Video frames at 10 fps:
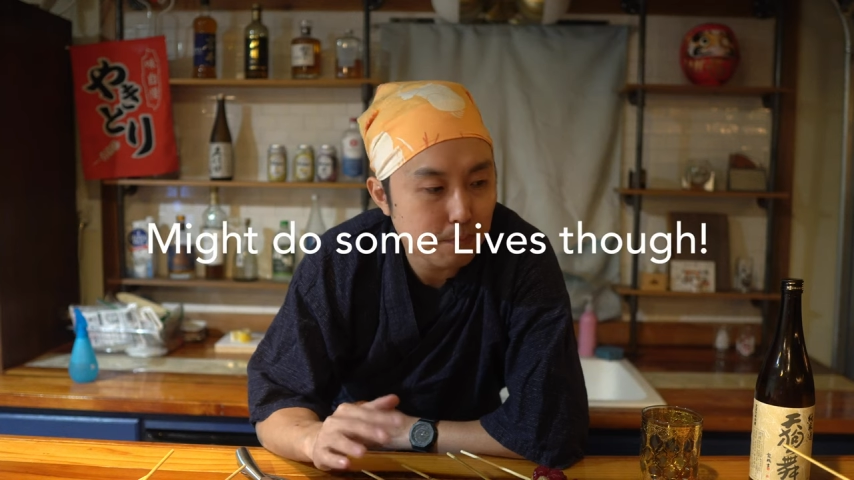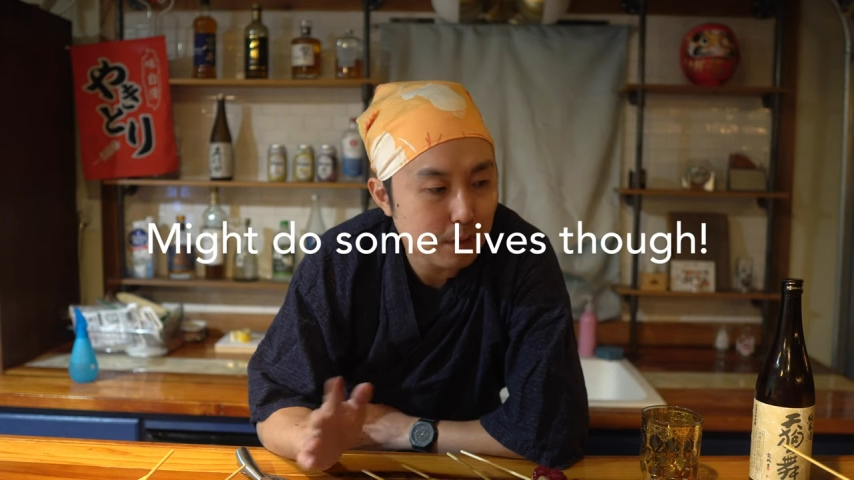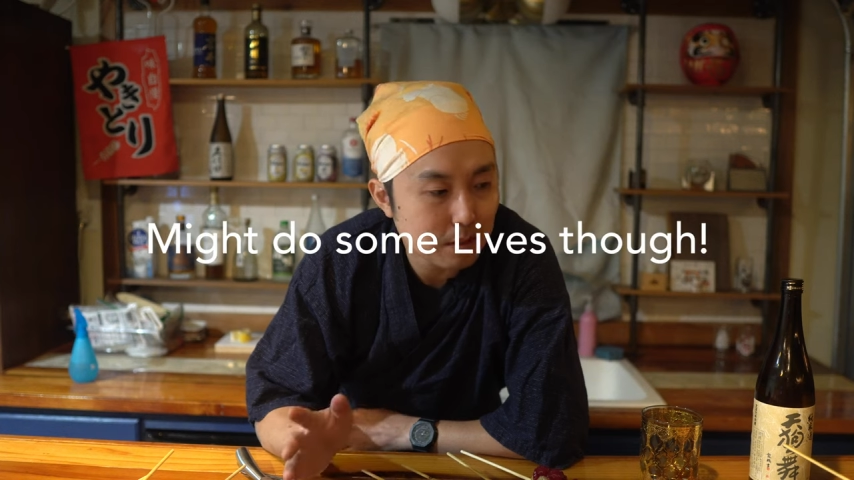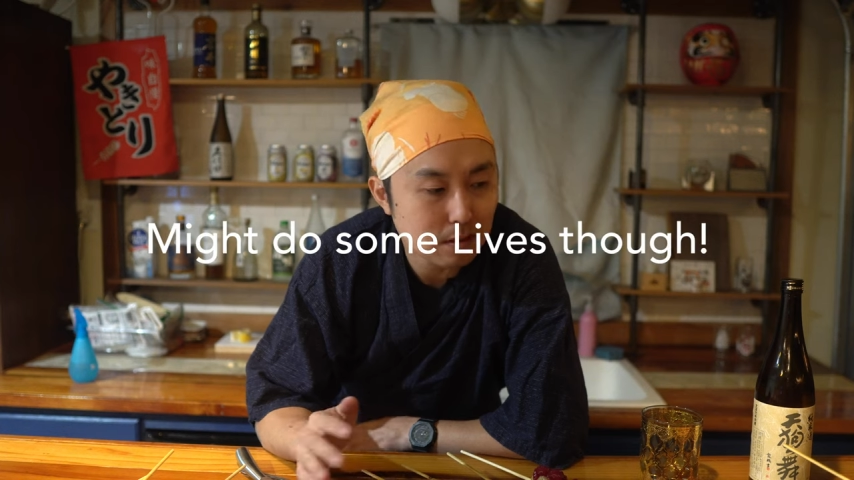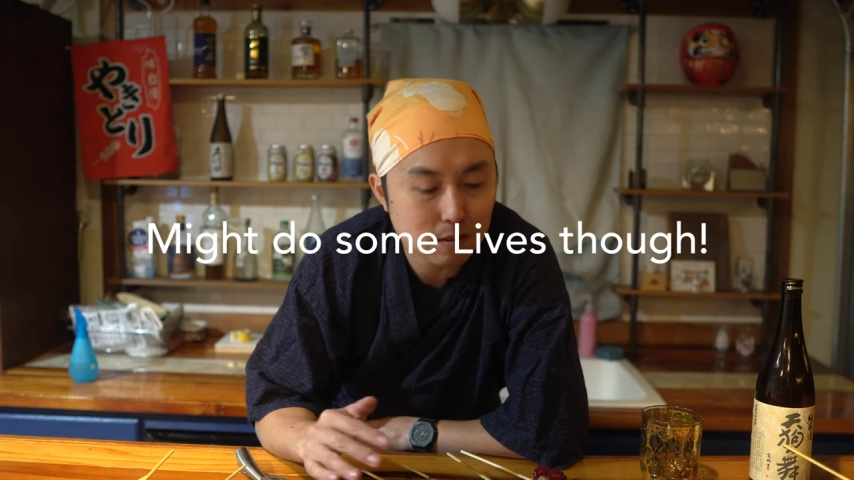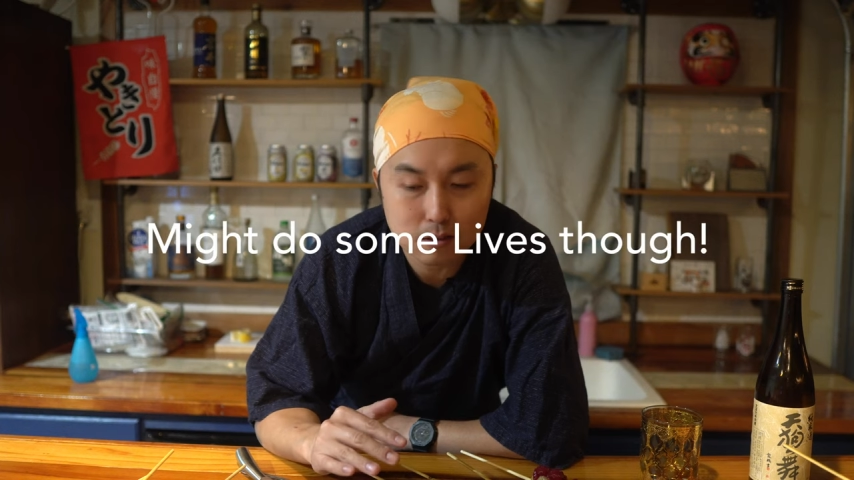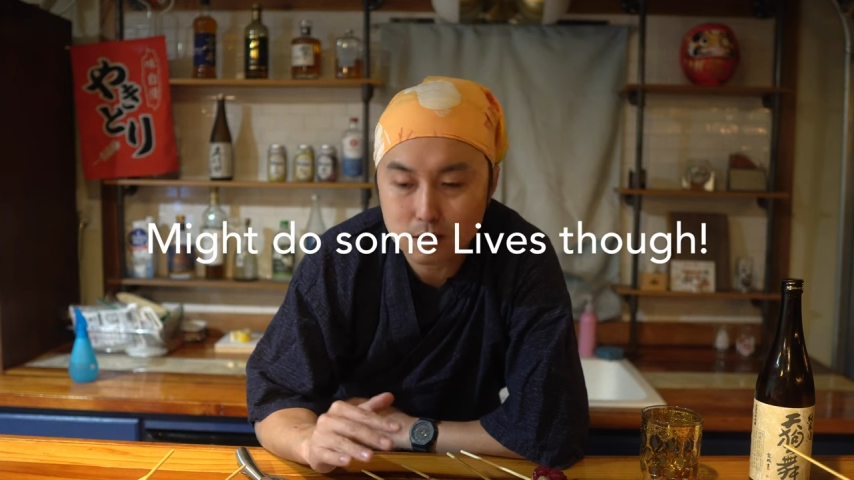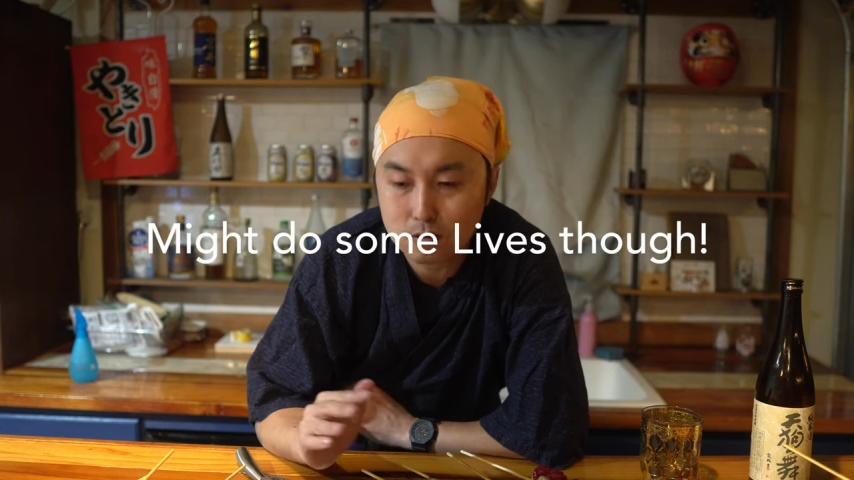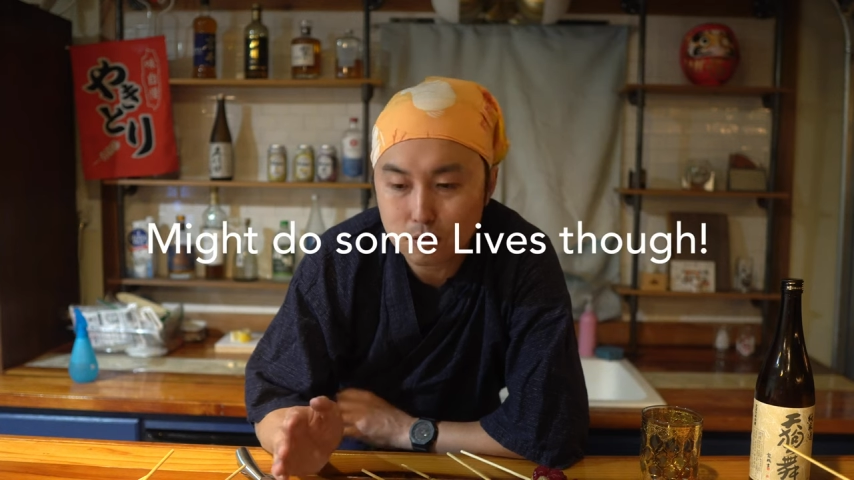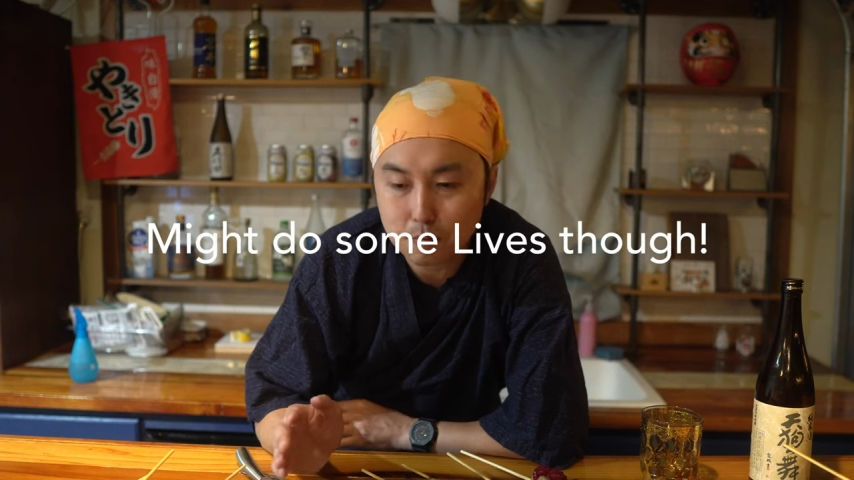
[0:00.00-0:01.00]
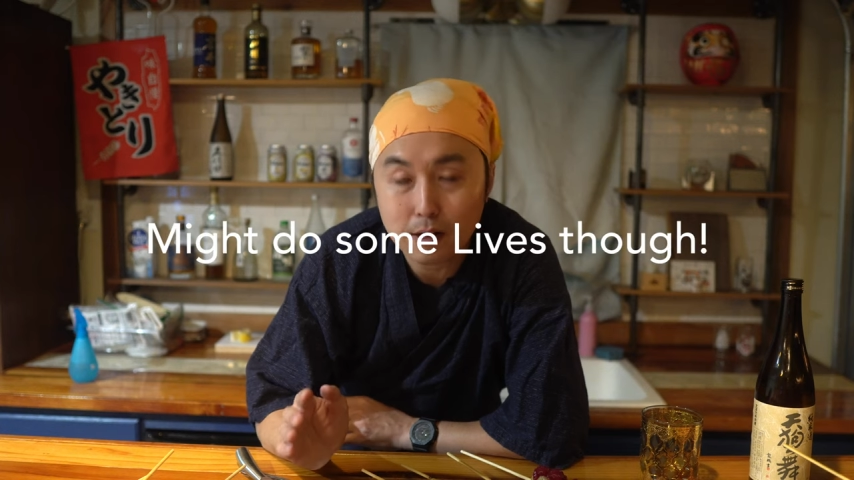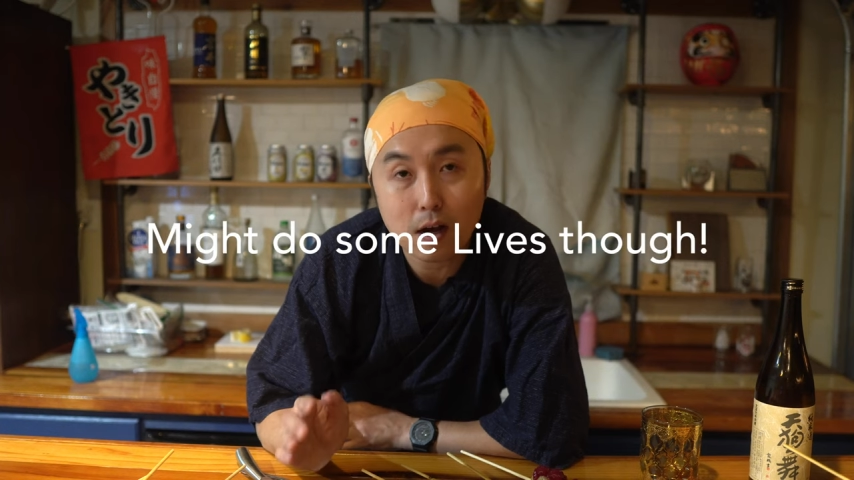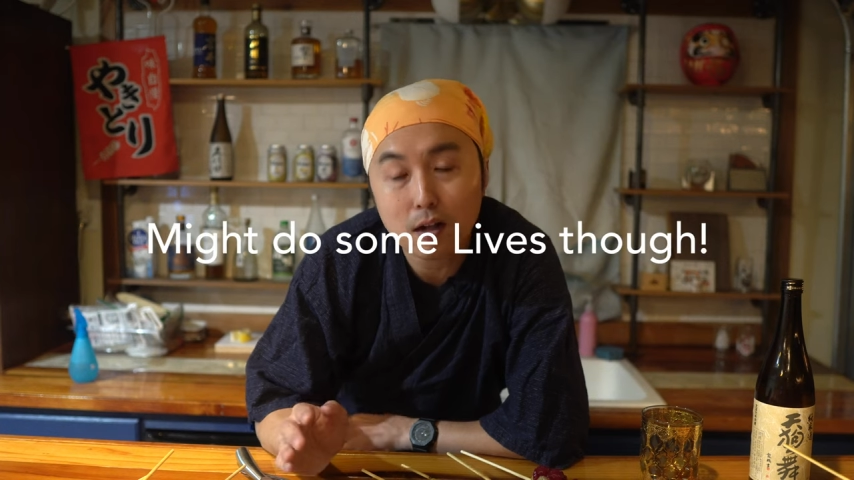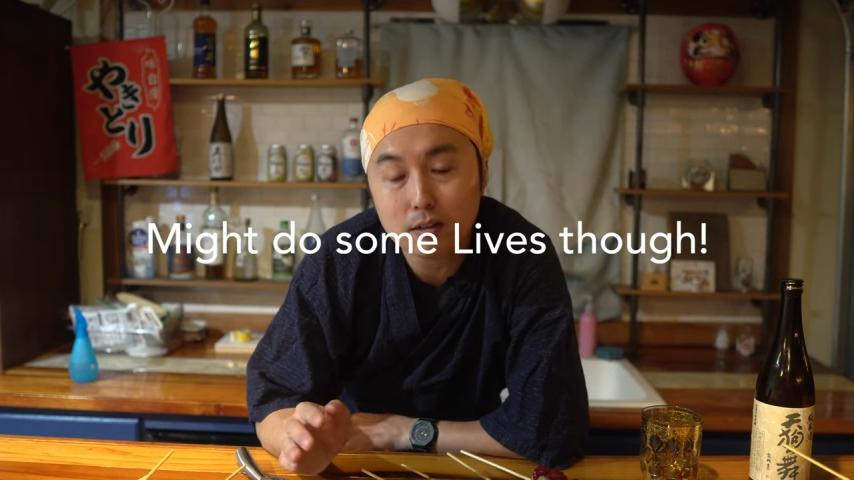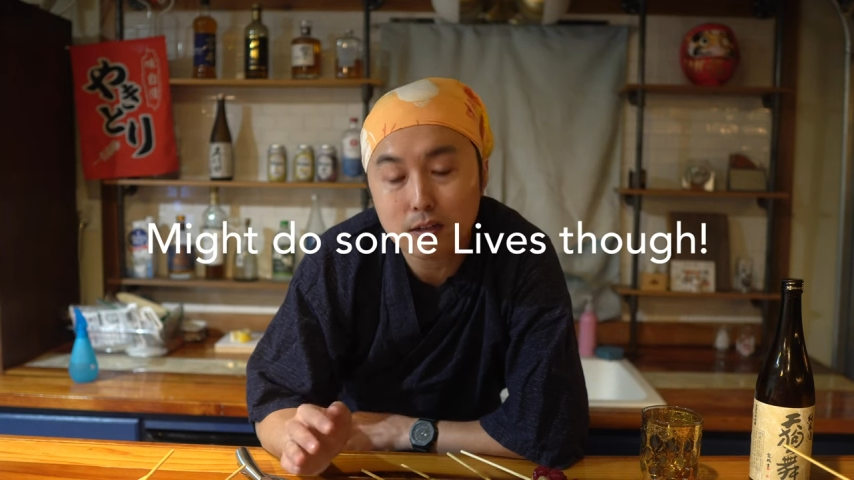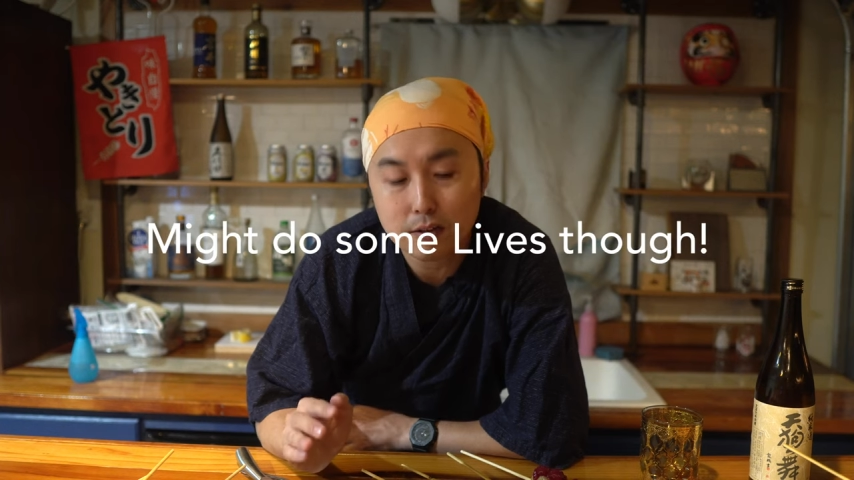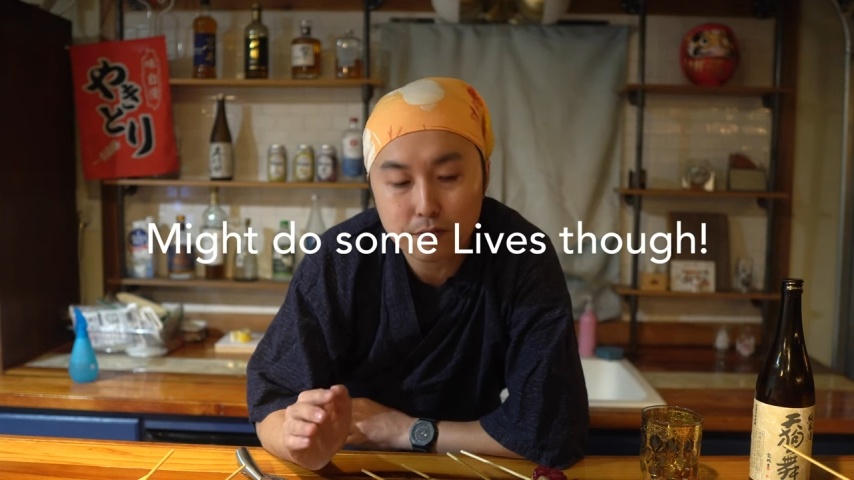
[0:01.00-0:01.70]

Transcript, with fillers: Basically this is sort of my holiday